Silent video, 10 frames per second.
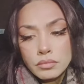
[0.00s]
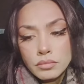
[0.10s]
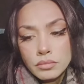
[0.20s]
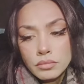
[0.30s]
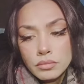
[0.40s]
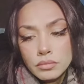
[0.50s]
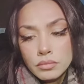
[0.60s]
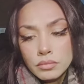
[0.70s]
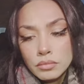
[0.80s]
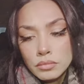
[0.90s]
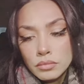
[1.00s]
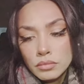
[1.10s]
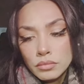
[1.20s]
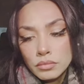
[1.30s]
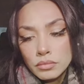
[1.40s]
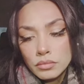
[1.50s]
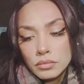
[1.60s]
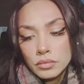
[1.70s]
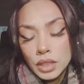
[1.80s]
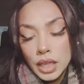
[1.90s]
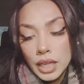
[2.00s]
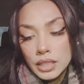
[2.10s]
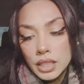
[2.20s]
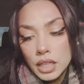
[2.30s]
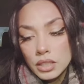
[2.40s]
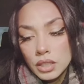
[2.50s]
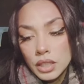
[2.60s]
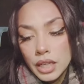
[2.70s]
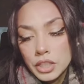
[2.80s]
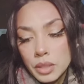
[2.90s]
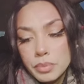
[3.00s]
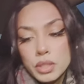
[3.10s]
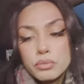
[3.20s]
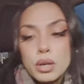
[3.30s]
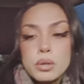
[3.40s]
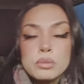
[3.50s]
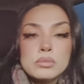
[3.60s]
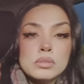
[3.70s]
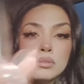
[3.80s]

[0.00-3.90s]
remind me of Gypsy Rose. It does look like Gypsy Rose.